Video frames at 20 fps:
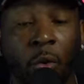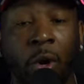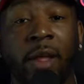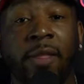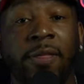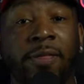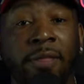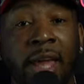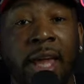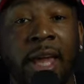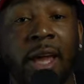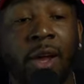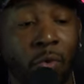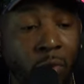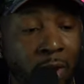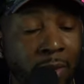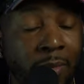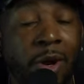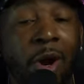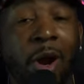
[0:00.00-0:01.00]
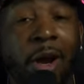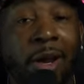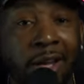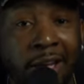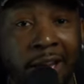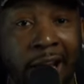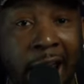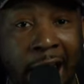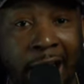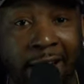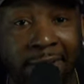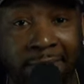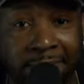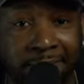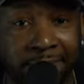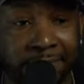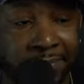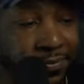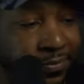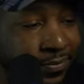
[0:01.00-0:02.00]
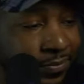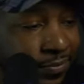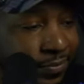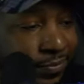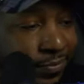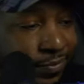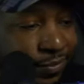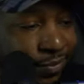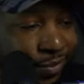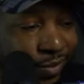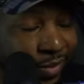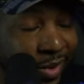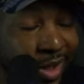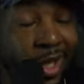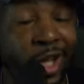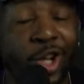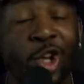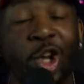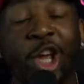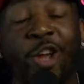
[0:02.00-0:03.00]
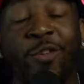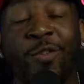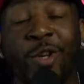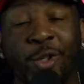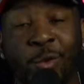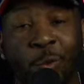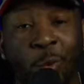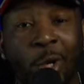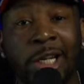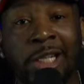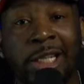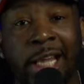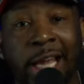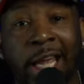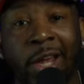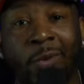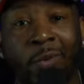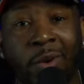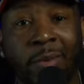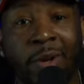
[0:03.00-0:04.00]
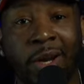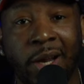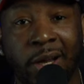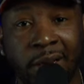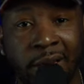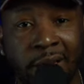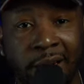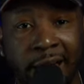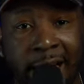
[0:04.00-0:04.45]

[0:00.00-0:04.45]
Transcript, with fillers: One thing women are good at, if it's one thing women are